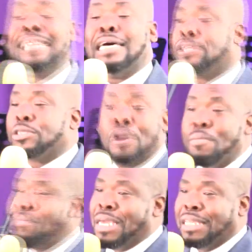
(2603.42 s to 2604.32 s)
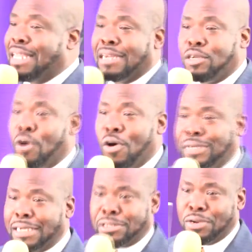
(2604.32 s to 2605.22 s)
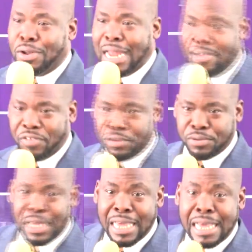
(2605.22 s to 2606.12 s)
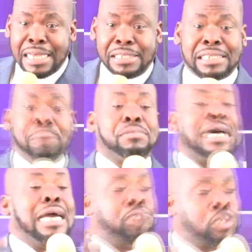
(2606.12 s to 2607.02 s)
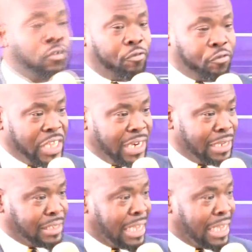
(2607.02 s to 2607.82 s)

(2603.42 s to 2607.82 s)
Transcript: does not mean that God does not love you. Sometimes you feel it.